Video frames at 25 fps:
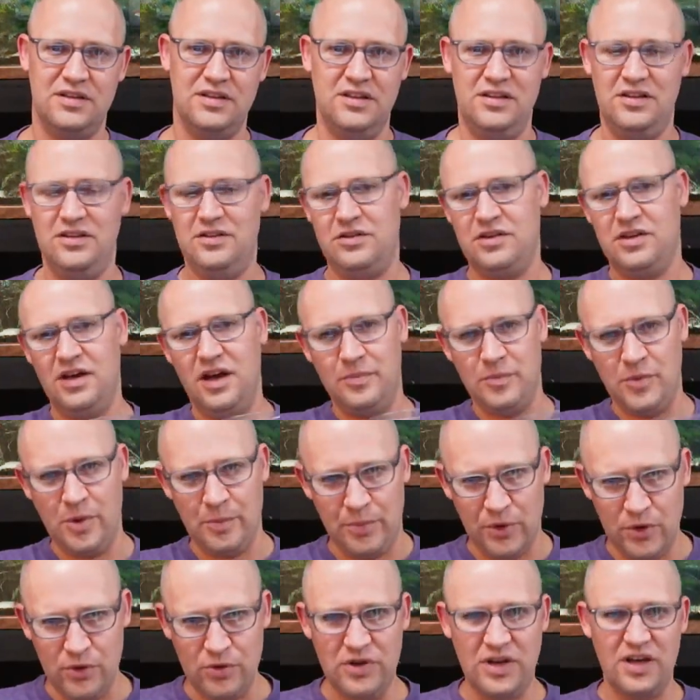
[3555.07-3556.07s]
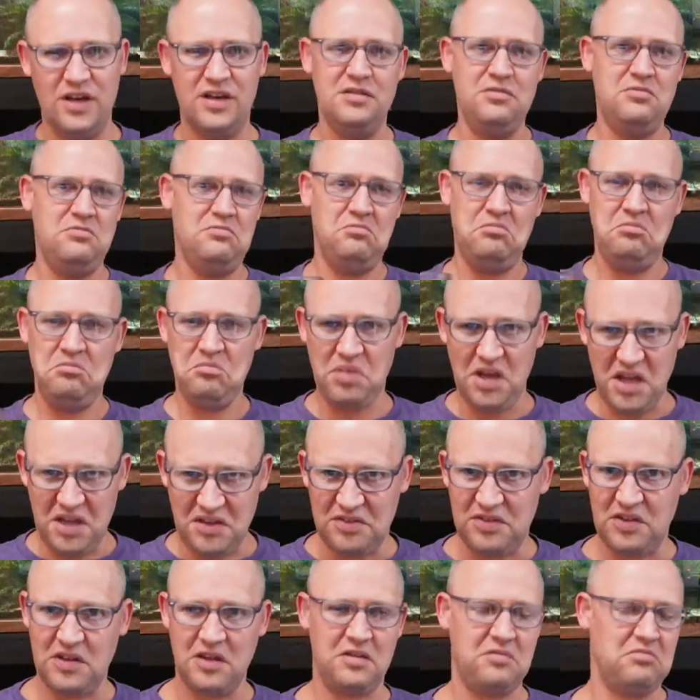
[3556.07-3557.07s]
And you got Mabuna,
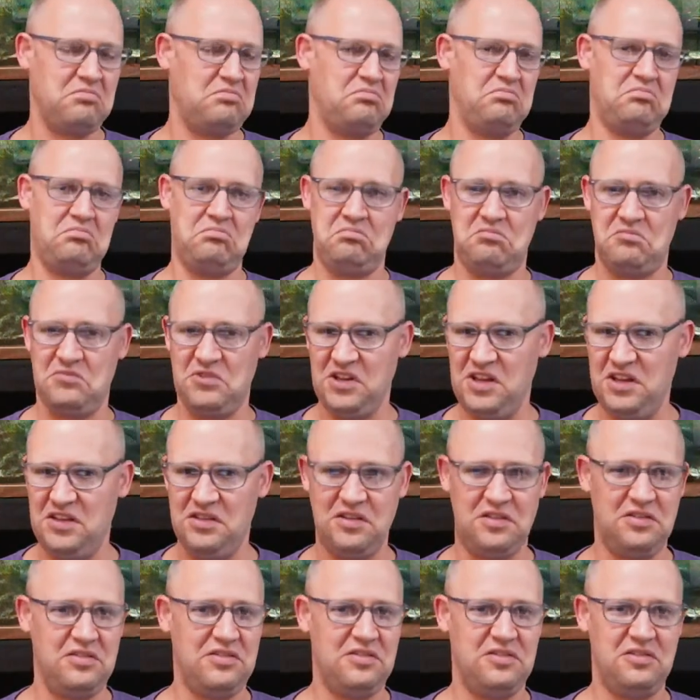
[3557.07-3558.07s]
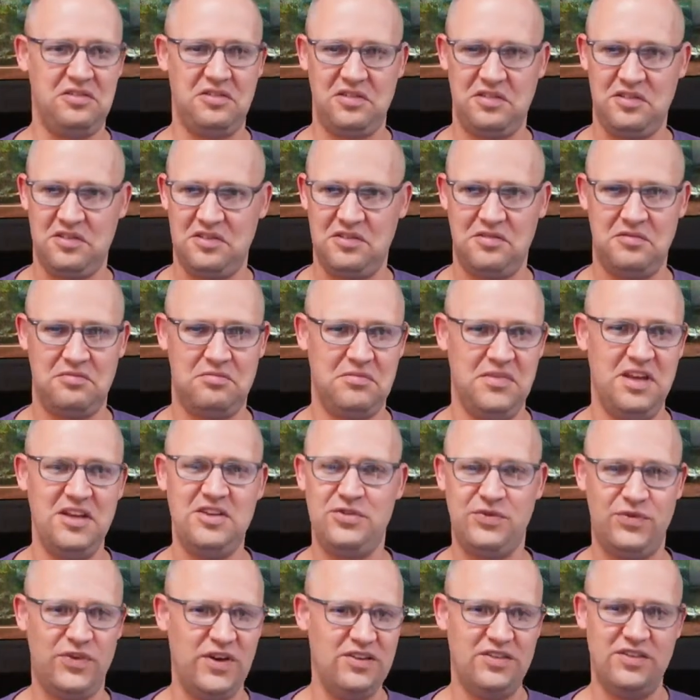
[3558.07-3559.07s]
basically the
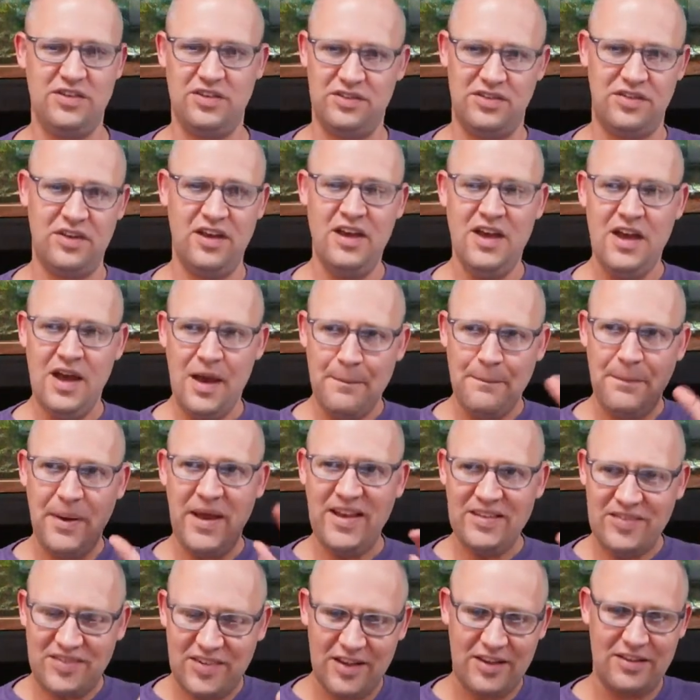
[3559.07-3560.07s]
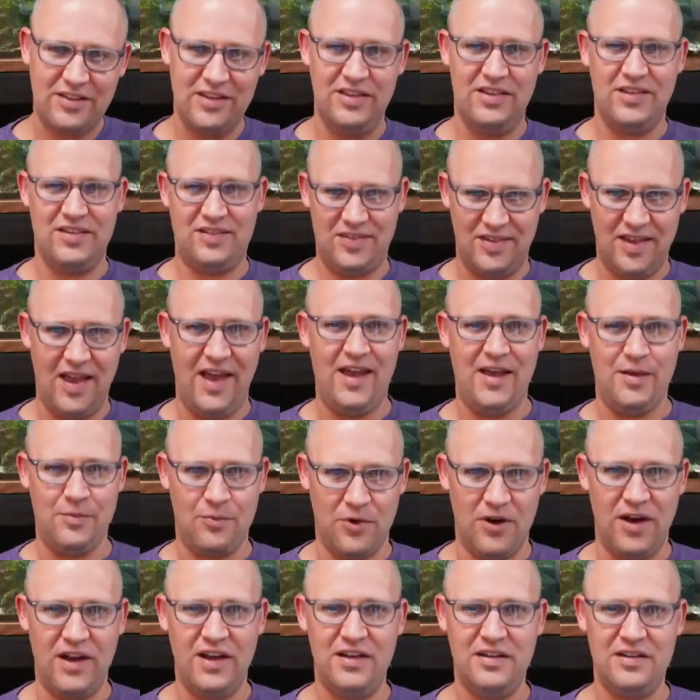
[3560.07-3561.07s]
each fish is basically the
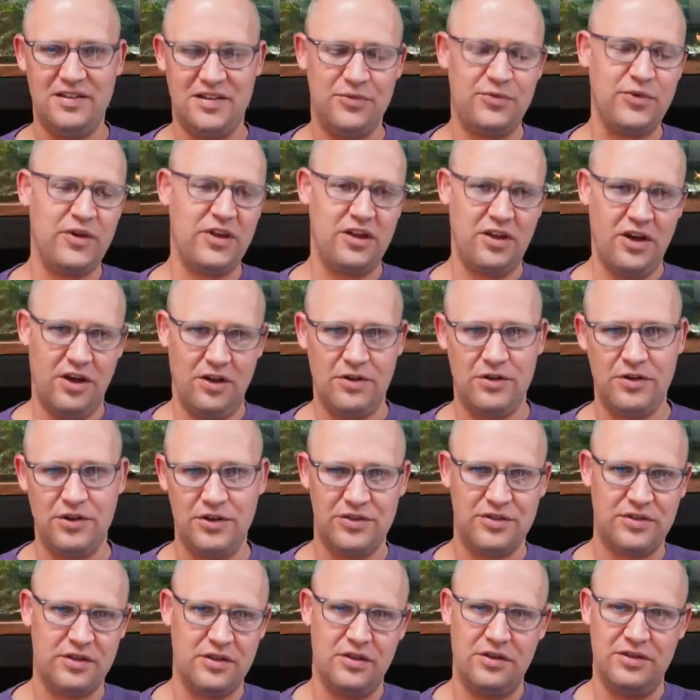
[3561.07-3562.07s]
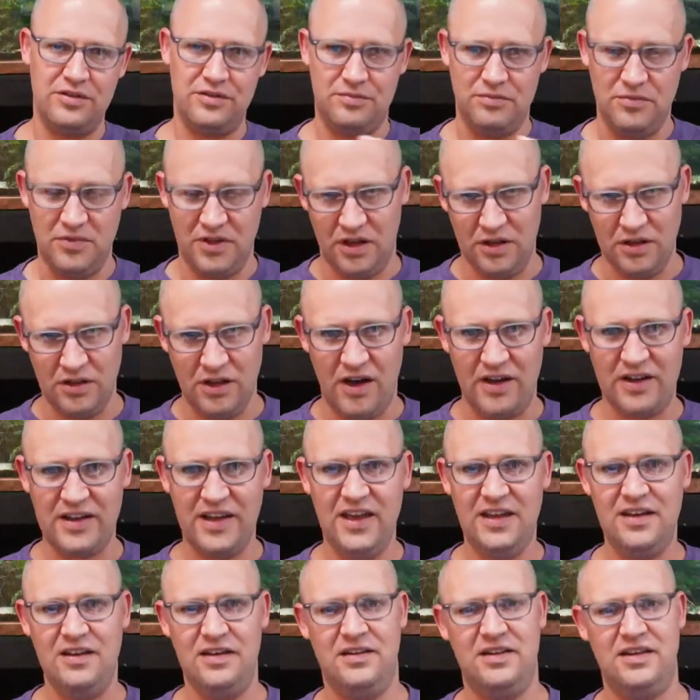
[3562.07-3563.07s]
same, right? Different colors, a little
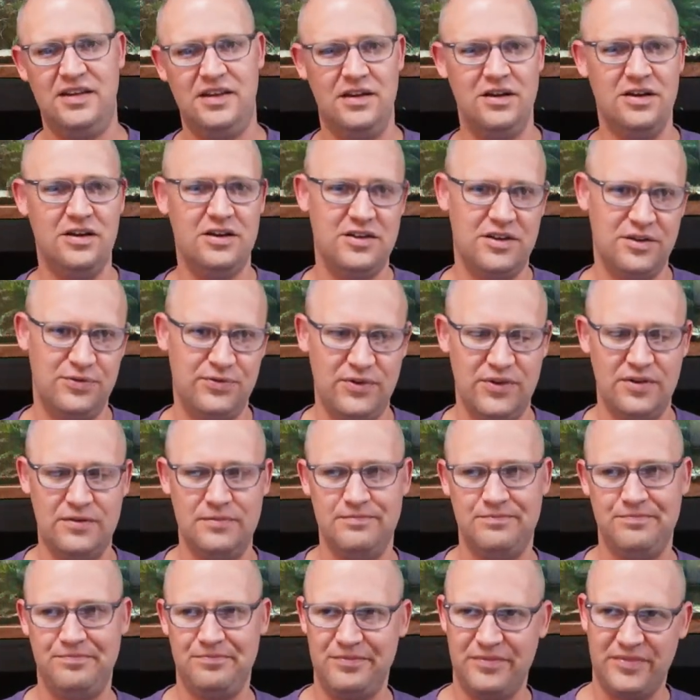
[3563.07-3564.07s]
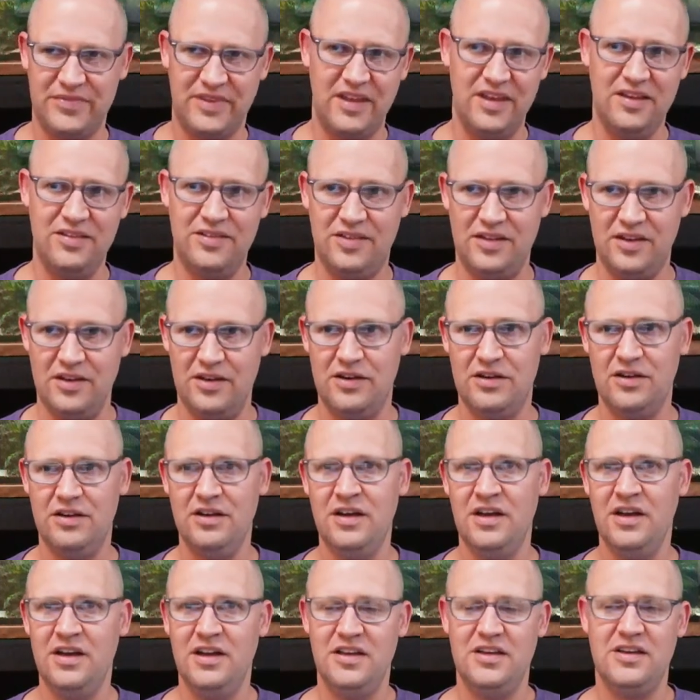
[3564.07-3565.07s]
elongated here, different things
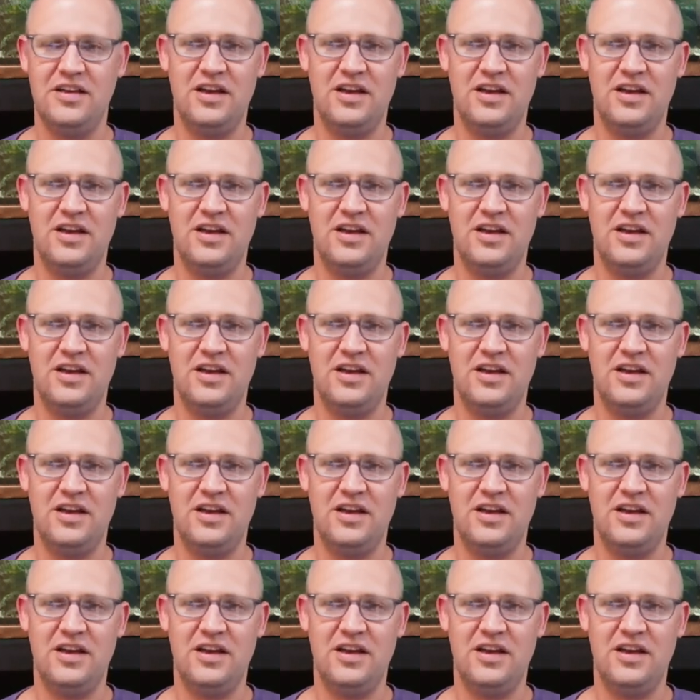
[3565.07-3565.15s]
here.